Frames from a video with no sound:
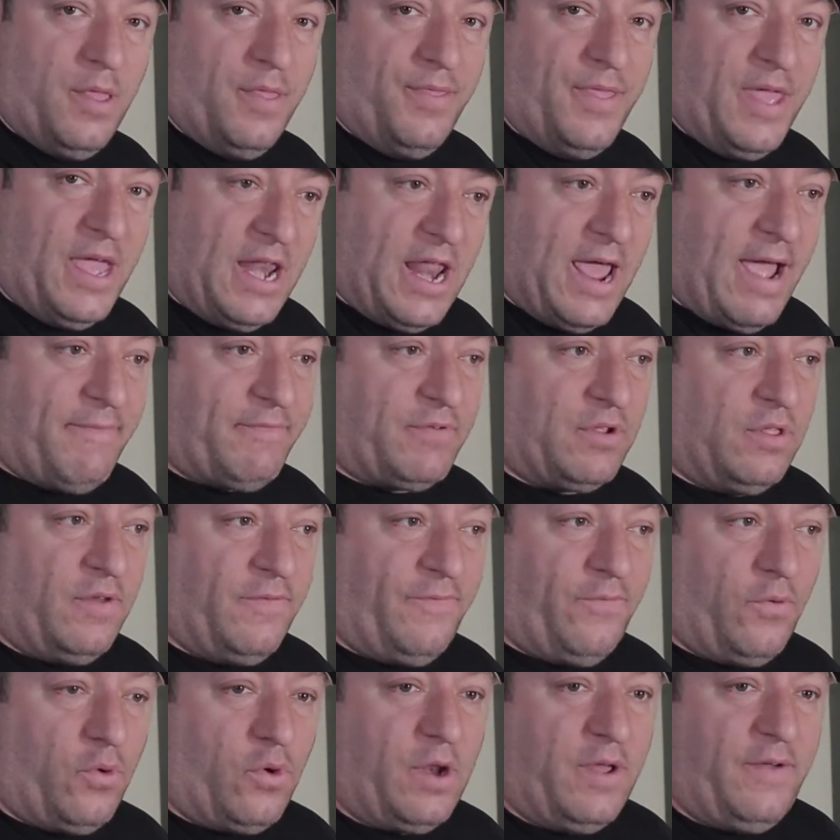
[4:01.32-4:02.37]
then after the
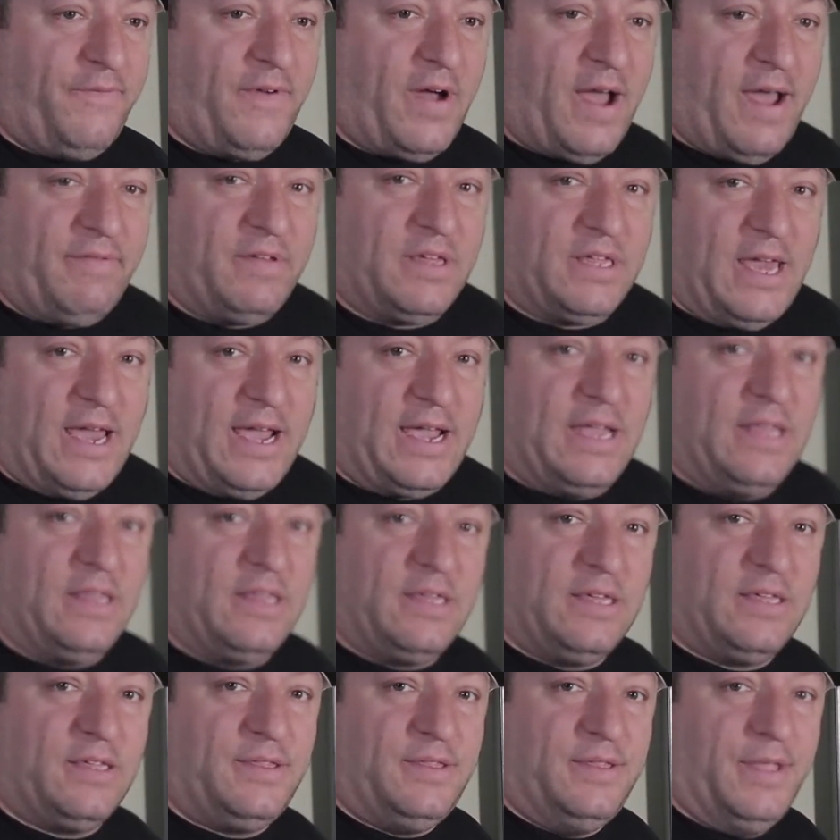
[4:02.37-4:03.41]
45 seconds
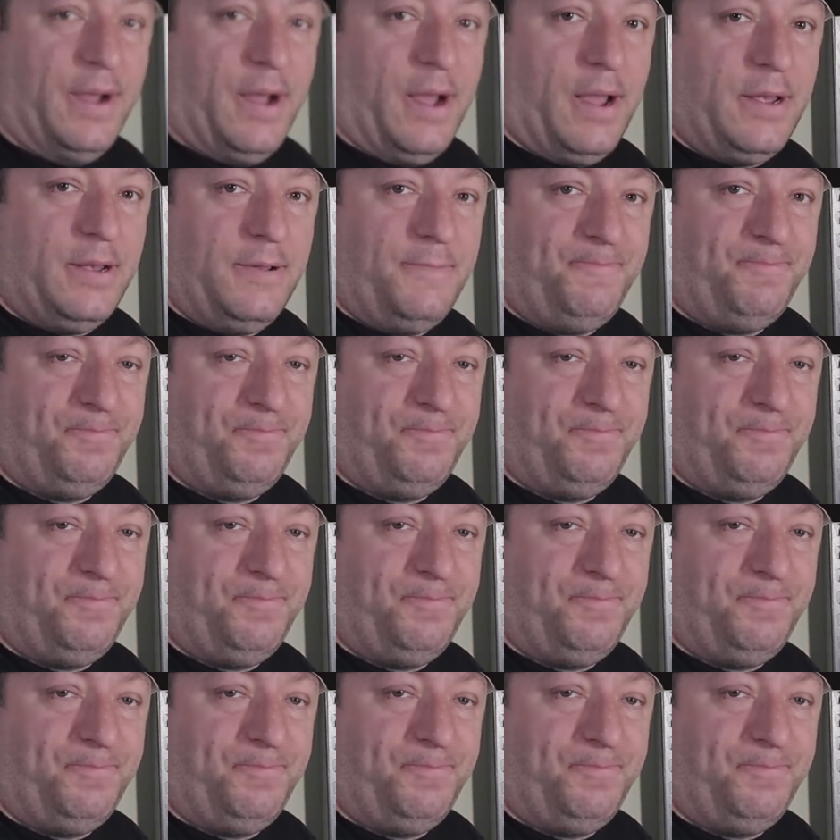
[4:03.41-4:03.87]
is done